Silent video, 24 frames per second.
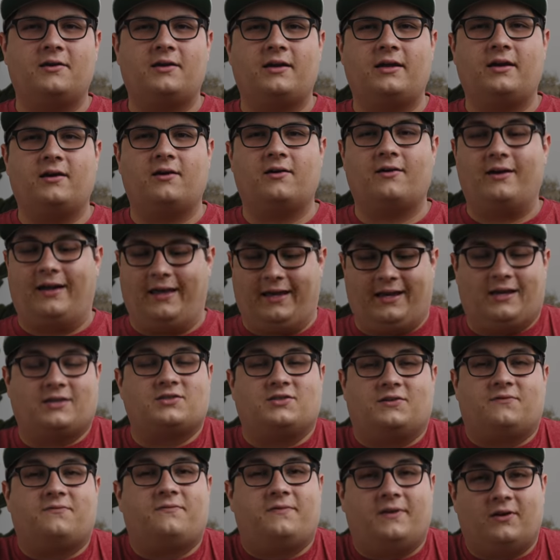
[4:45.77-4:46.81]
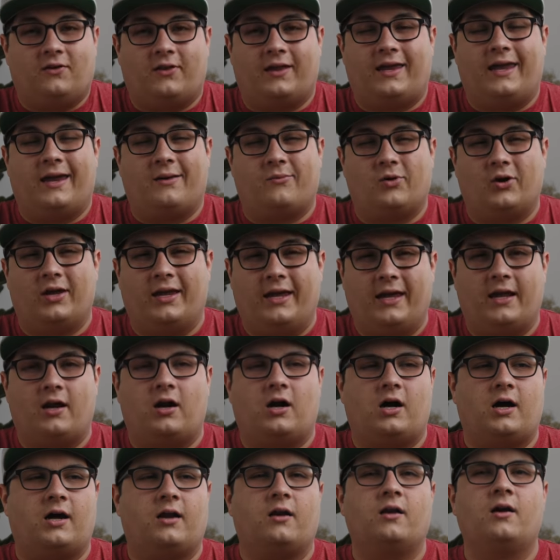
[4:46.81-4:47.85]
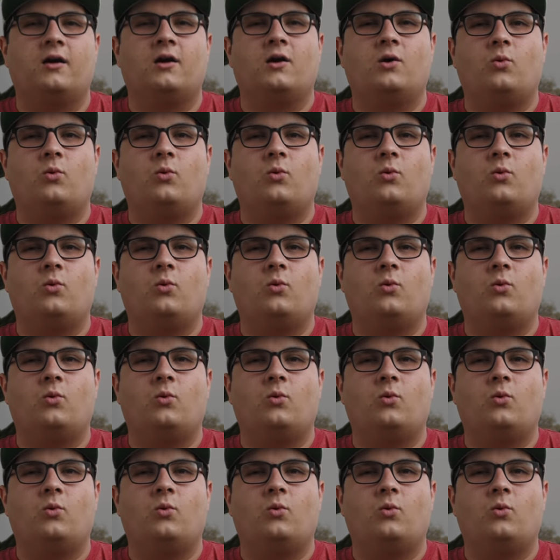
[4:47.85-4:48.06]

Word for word: here and I can actually feel the camera get hot